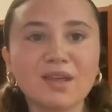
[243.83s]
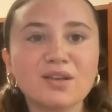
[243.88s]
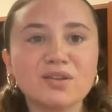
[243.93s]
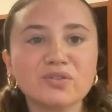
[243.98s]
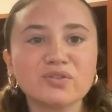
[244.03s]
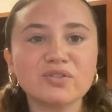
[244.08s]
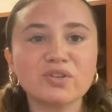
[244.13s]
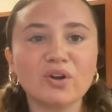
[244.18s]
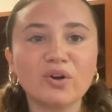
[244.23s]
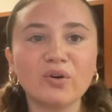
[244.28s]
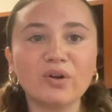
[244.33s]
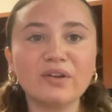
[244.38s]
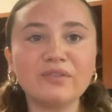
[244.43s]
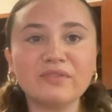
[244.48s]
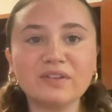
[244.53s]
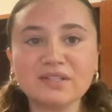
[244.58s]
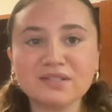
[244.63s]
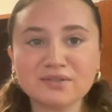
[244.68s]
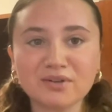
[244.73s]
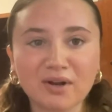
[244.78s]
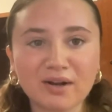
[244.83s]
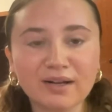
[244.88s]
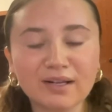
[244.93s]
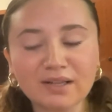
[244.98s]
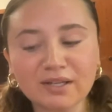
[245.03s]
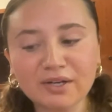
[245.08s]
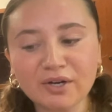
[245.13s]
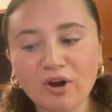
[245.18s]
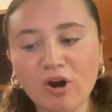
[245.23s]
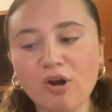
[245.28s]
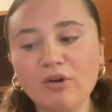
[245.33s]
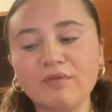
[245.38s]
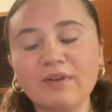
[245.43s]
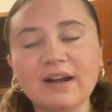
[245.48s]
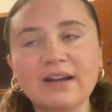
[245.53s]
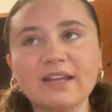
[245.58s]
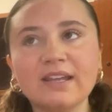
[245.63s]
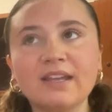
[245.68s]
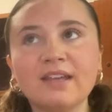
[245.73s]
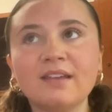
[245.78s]
So if it's not clear
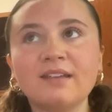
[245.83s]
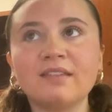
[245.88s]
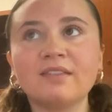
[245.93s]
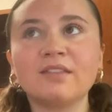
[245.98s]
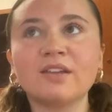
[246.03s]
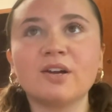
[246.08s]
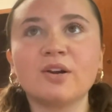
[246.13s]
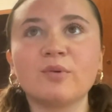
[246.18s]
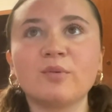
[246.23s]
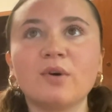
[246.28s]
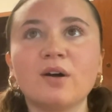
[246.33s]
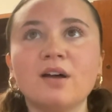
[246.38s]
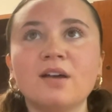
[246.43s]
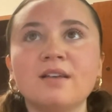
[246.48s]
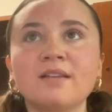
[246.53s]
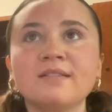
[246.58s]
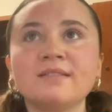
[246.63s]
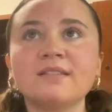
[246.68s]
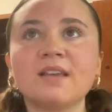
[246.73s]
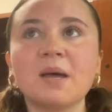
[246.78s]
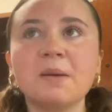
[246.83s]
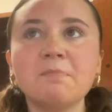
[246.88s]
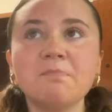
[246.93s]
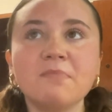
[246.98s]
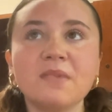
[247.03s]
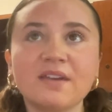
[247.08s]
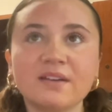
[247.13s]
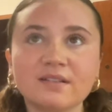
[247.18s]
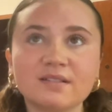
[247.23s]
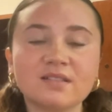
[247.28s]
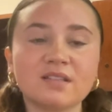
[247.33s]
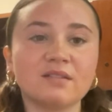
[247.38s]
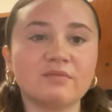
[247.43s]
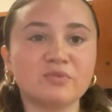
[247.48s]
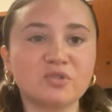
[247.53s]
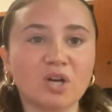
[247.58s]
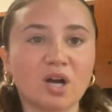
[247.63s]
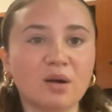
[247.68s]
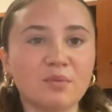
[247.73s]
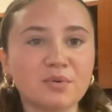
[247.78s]
already, there was a mix of
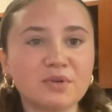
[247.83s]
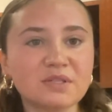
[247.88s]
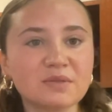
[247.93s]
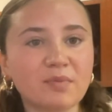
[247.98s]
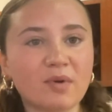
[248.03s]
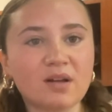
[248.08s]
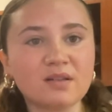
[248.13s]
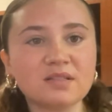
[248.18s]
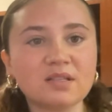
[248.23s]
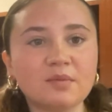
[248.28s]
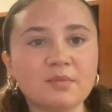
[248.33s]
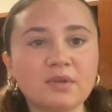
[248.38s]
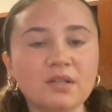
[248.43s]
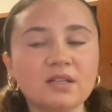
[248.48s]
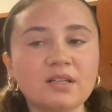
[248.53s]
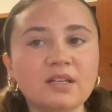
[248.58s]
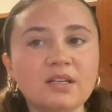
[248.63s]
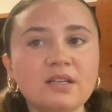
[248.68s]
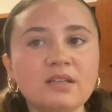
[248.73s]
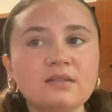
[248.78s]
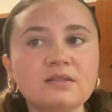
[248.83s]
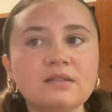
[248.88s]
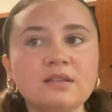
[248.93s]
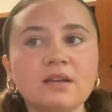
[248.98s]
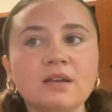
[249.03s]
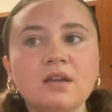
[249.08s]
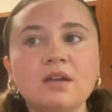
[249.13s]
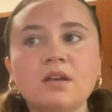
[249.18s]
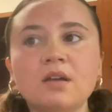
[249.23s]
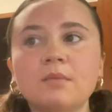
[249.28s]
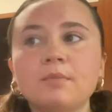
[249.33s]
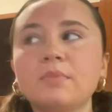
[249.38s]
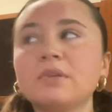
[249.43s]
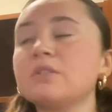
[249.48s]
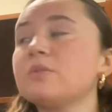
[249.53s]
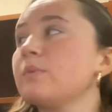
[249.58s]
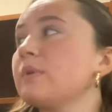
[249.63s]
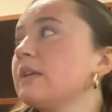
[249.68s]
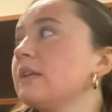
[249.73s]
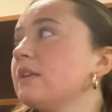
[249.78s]
job responsibilities
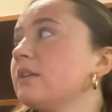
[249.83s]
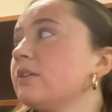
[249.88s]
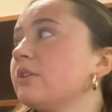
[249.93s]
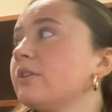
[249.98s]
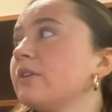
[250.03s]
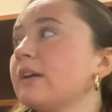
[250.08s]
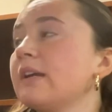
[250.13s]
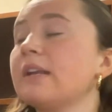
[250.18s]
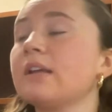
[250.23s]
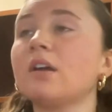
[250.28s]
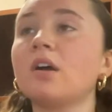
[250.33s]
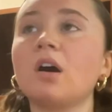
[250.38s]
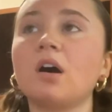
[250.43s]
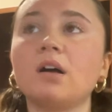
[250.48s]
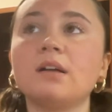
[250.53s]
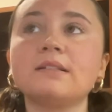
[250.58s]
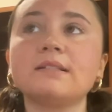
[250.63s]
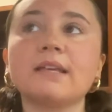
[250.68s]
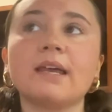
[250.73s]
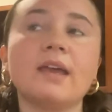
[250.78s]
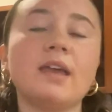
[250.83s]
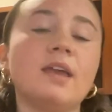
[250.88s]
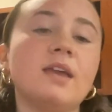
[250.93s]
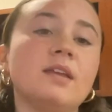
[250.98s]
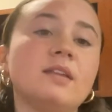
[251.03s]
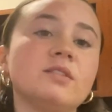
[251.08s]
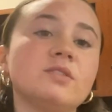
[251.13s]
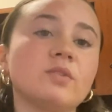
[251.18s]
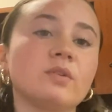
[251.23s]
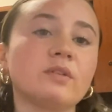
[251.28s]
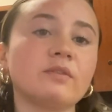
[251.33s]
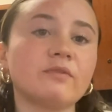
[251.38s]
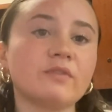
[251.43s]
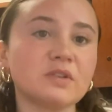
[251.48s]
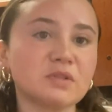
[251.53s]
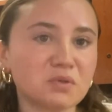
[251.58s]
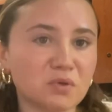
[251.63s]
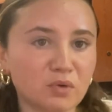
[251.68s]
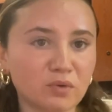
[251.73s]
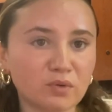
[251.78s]
between creating content, doing
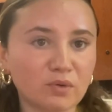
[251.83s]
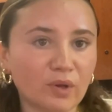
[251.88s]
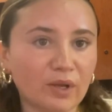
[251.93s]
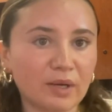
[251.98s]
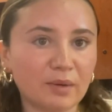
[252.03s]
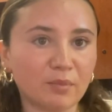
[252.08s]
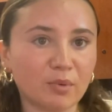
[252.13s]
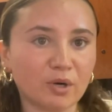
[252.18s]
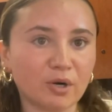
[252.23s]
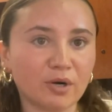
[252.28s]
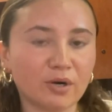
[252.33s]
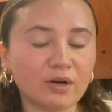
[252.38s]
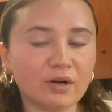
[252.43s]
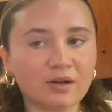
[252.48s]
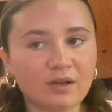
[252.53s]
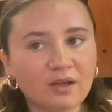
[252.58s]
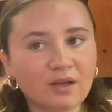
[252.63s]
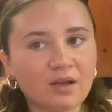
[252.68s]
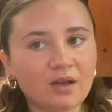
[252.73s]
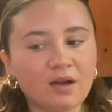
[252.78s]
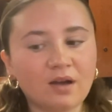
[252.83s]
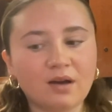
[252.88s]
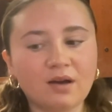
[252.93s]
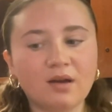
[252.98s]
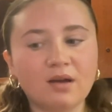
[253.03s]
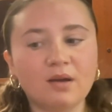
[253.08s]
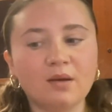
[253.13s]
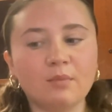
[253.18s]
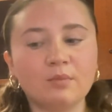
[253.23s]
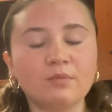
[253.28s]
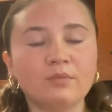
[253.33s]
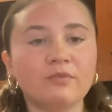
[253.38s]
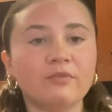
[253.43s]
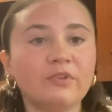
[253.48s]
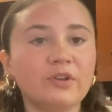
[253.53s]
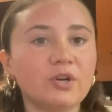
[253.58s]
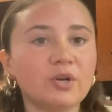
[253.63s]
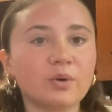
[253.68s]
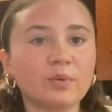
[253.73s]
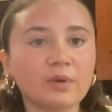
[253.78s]
physical labor,
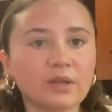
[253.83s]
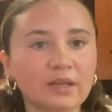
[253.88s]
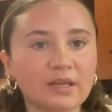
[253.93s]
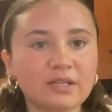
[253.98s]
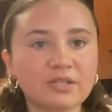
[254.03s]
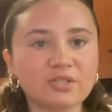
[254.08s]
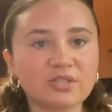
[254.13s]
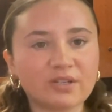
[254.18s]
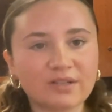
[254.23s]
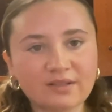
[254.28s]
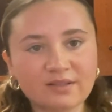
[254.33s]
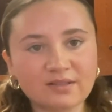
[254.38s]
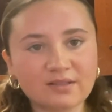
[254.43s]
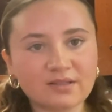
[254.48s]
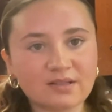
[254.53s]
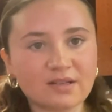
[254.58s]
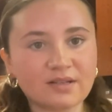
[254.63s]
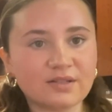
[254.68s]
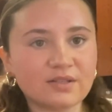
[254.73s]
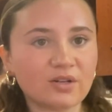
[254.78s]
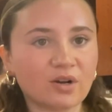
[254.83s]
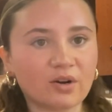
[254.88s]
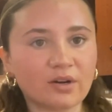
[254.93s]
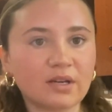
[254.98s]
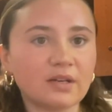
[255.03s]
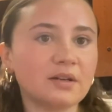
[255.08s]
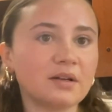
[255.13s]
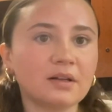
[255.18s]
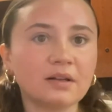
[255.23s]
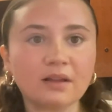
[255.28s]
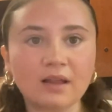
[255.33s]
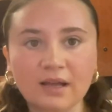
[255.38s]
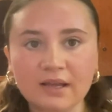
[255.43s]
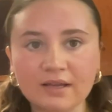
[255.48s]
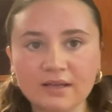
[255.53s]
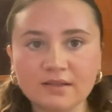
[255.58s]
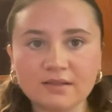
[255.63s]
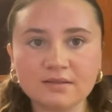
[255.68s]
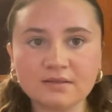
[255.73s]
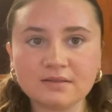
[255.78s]
vendor relations, and talking to
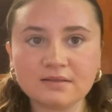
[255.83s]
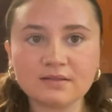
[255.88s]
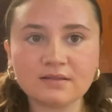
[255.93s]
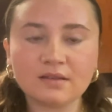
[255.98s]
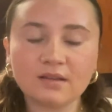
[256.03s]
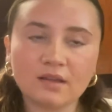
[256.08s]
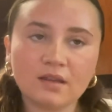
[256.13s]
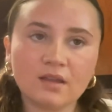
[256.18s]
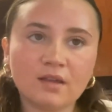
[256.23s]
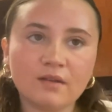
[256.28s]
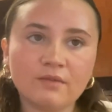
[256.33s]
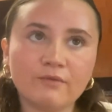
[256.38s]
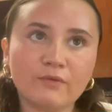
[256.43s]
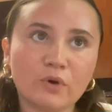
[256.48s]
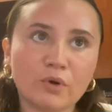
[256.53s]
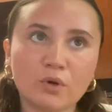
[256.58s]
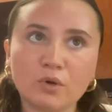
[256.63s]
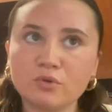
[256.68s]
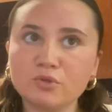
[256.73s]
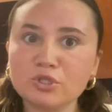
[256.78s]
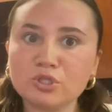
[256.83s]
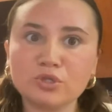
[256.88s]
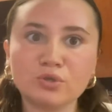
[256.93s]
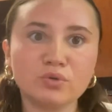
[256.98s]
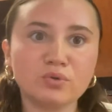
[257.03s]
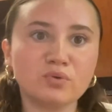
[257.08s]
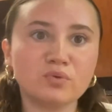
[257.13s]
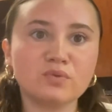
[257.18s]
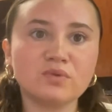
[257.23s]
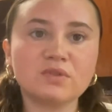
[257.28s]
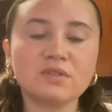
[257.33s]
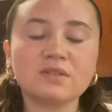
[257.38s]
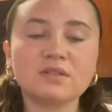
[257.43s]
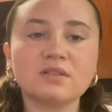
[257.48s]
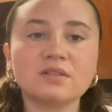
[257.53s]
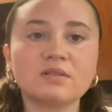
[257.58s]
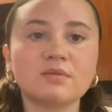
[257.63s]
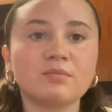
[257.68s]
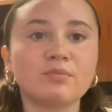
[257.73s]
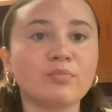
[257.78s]
clients, photo
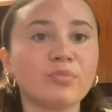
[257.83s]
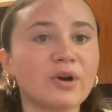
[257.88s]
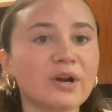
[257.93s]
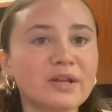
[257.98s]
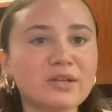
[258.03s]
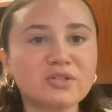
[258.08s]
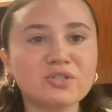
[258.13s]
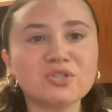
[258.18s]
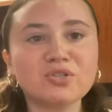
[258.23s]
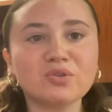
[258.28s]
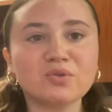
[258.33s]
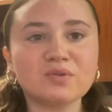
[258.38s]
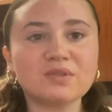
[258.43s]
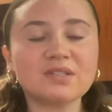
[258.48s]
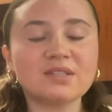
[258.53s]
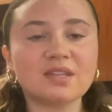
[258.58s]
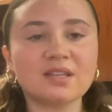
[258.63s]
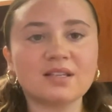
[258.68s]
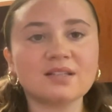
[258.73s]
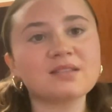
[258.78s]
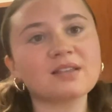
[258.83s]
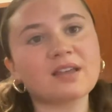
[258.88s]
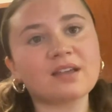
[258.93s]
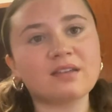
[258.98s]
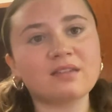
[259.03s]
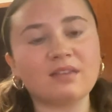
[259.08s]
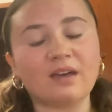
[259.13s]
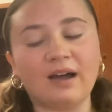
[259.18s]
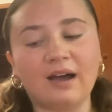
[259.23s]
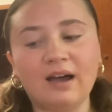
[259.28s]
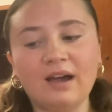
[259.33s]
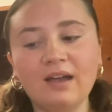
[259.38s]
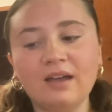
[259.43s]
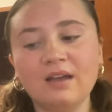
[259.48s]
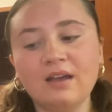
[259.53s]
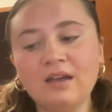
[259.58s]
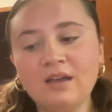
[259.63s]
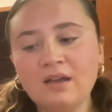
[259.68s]
shoots, brand shoots, things like that.